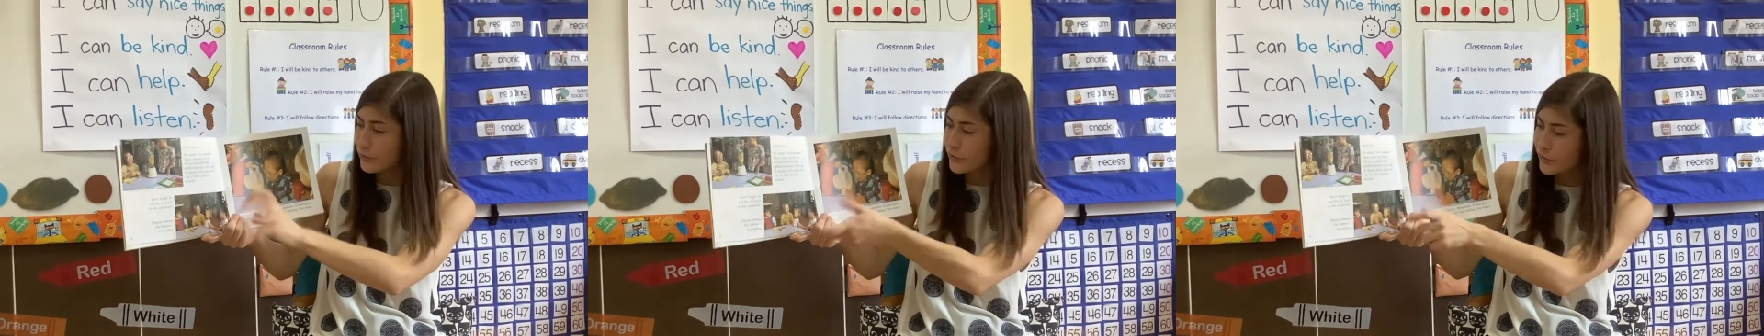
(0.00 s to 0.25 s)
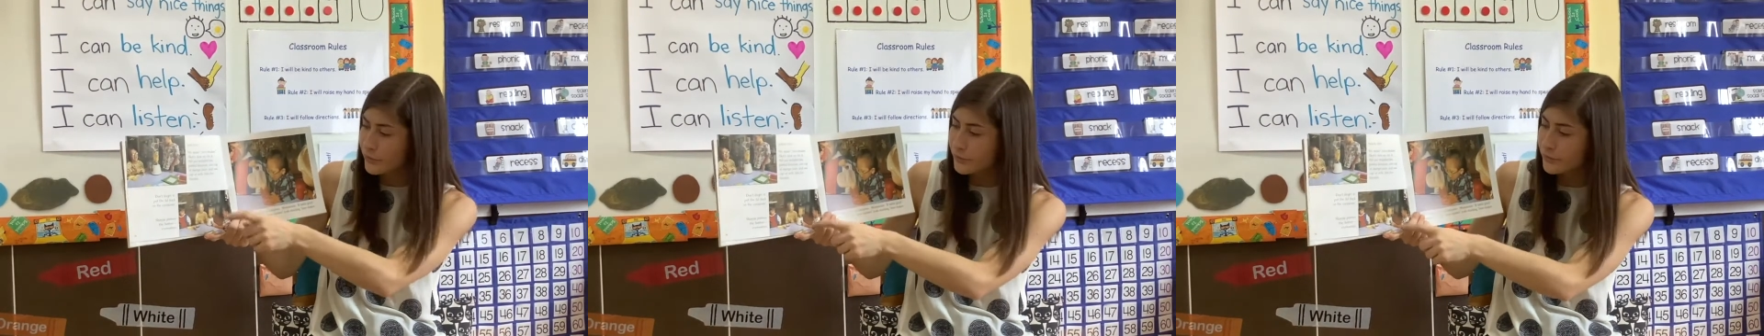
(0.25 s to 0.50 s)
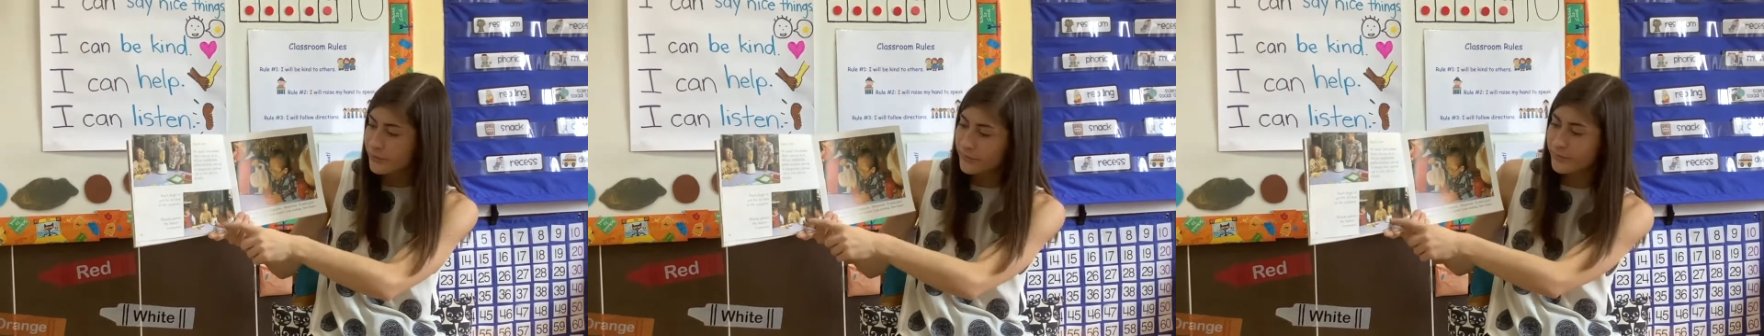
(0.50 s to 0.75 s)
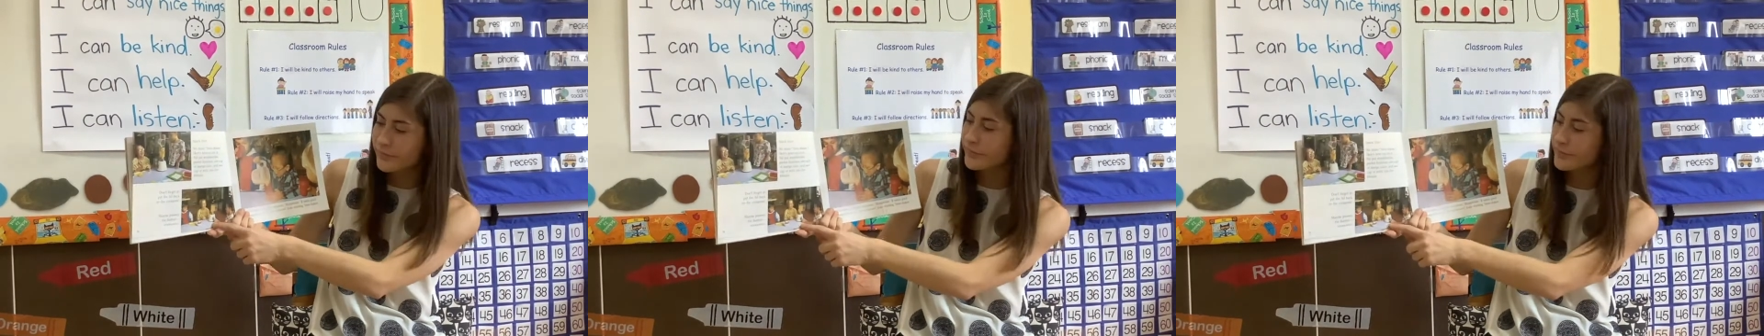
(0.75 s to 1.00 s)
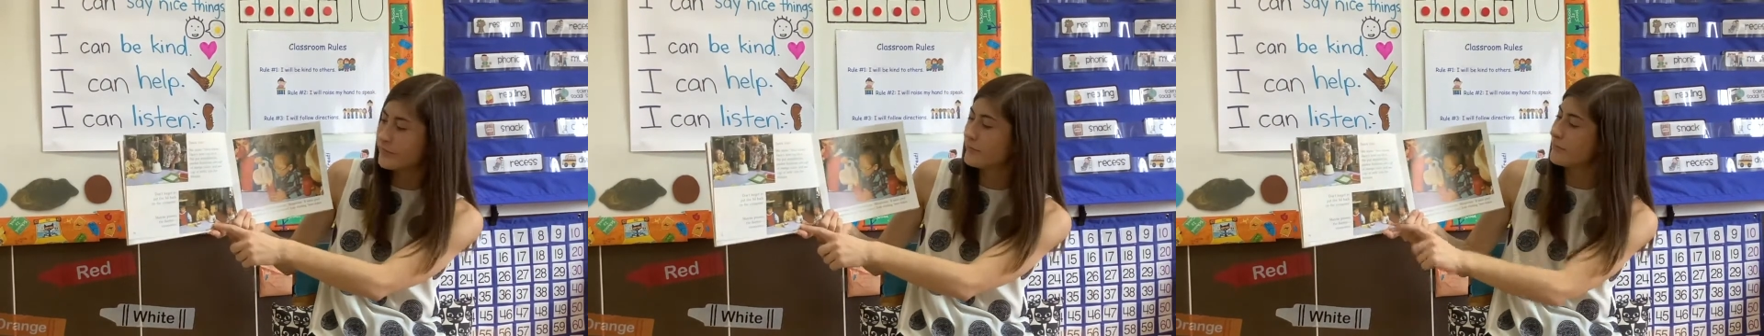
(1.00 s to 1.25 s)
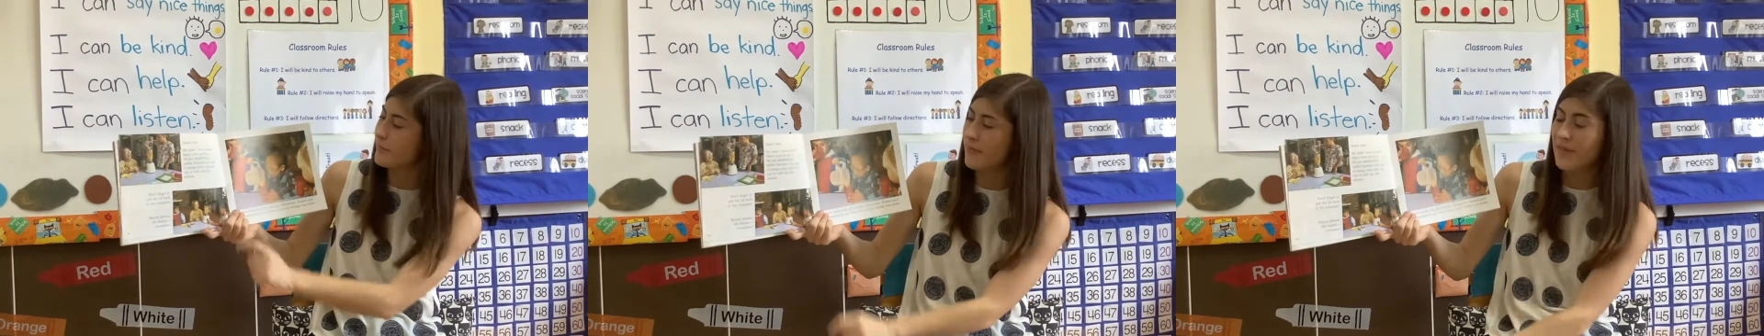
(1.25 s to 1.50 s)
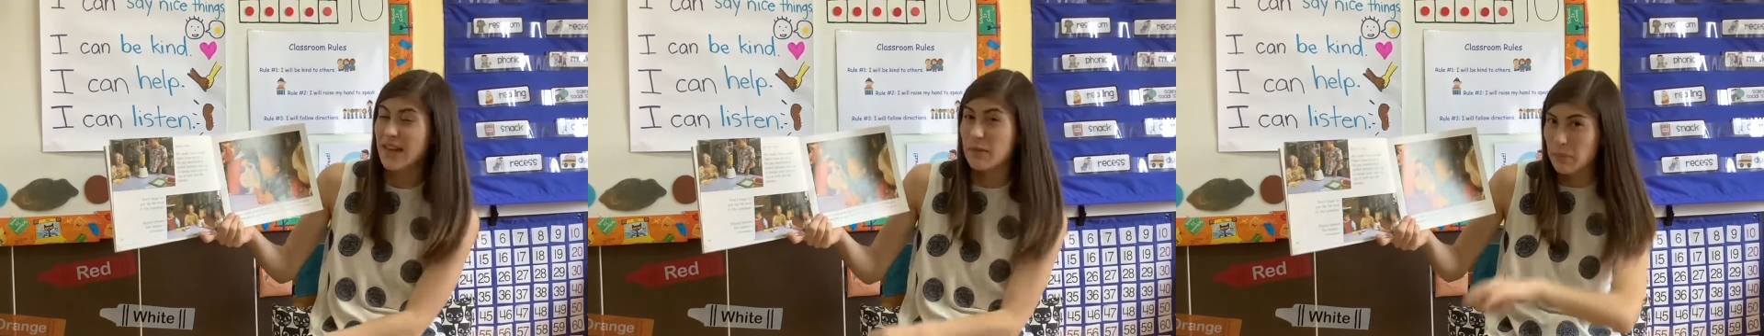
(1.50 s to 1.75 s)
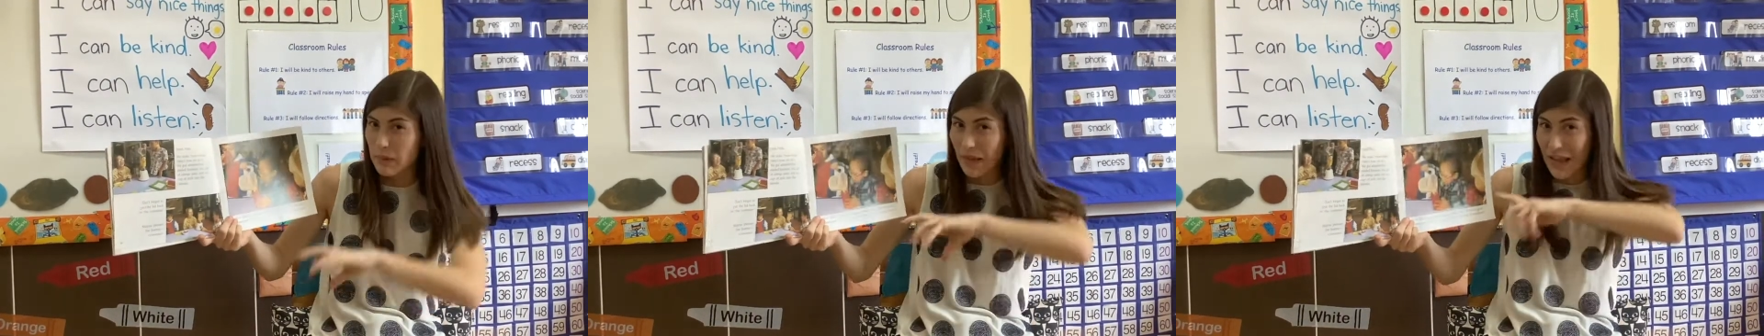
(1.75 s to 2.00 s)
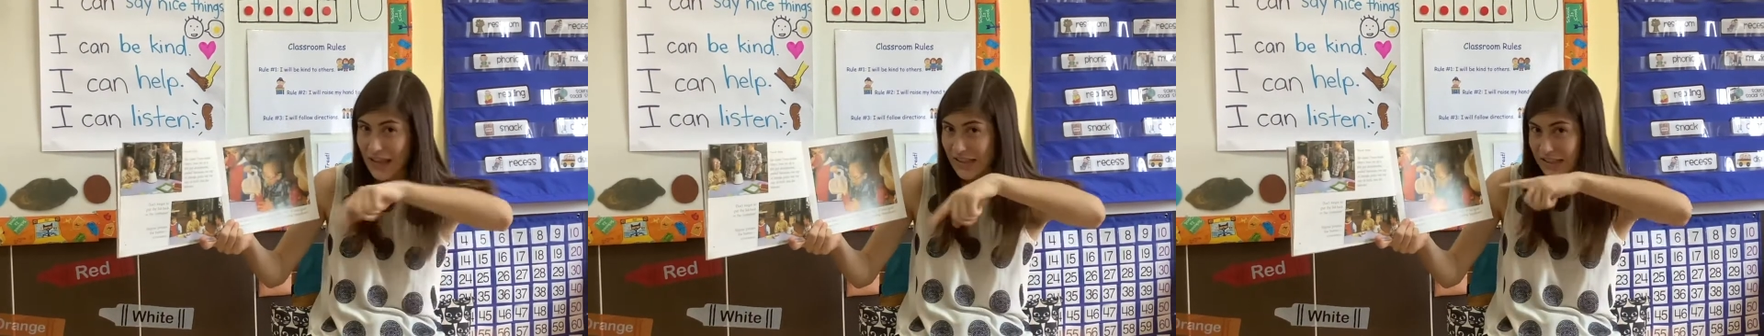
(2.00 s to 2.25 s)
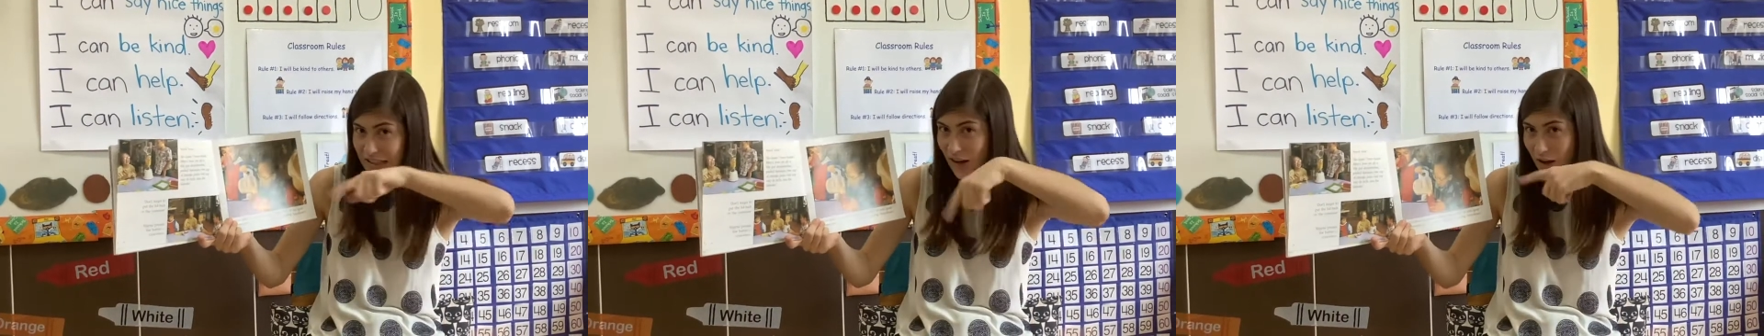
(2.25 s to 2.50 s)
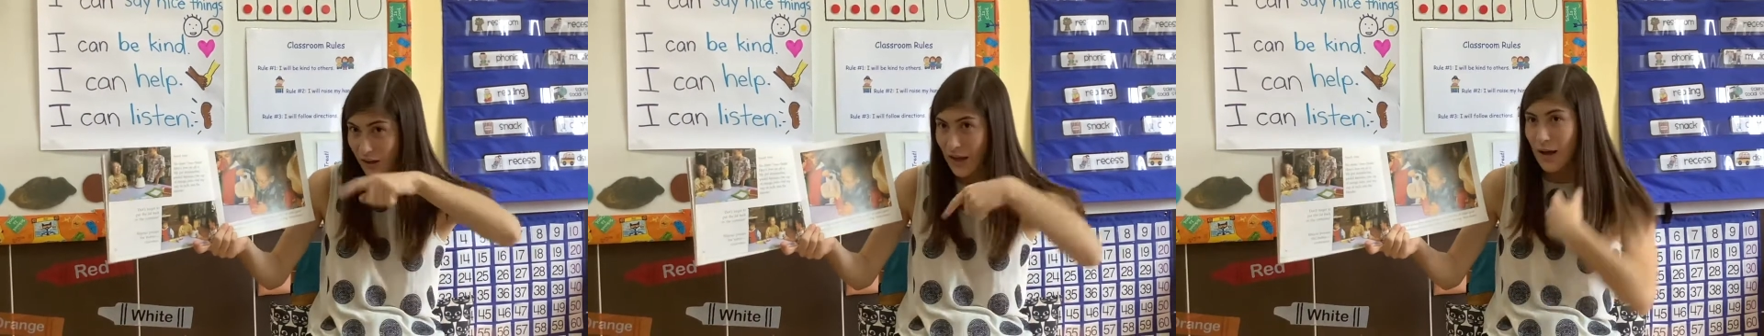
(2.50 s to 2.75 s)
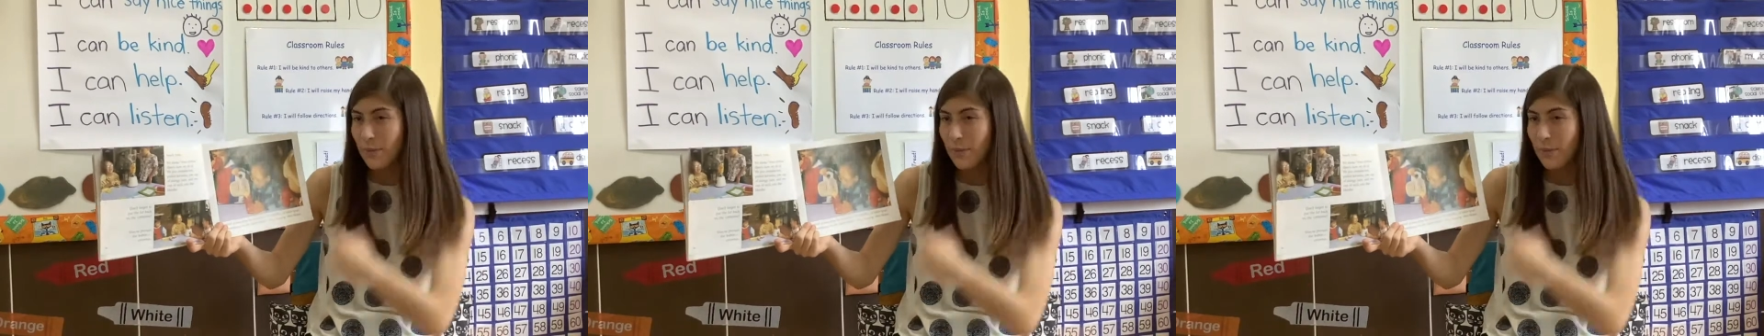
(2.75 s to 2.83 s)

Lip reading: vroom. Blends it all up.